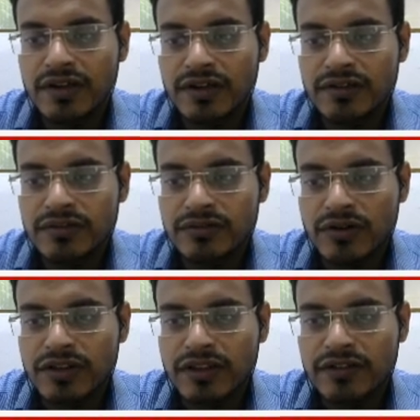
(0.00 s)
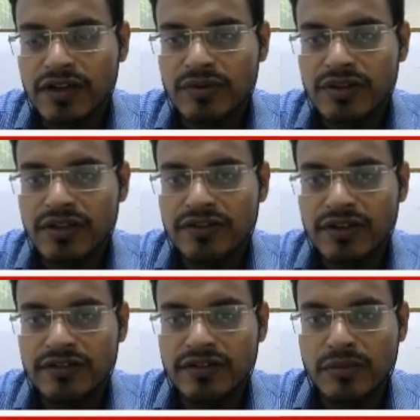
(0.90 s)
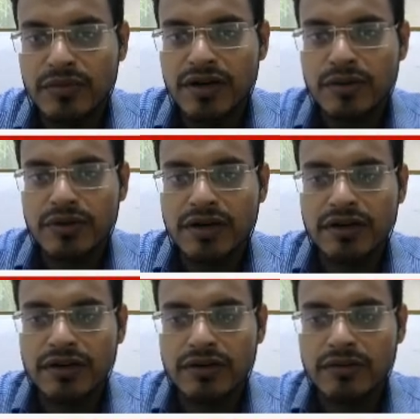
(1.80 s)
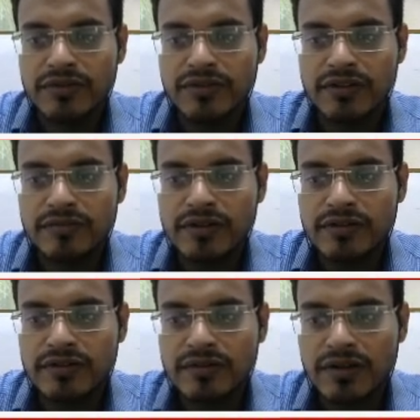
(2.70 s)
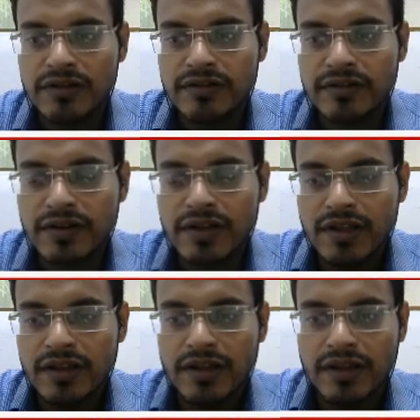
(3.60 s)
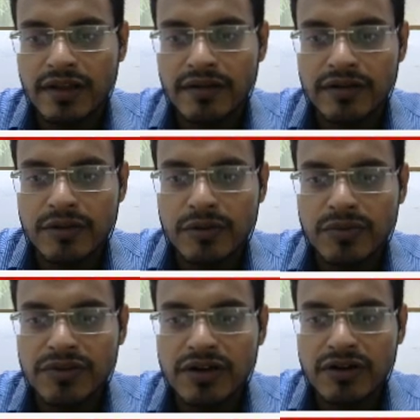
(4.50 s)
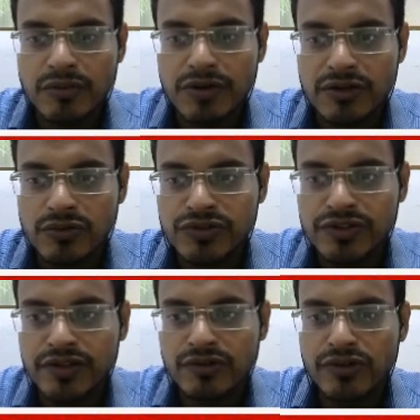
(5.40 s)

So all things come in the CNC. Computer numerical control machines means is equipped with the automatic tool changer,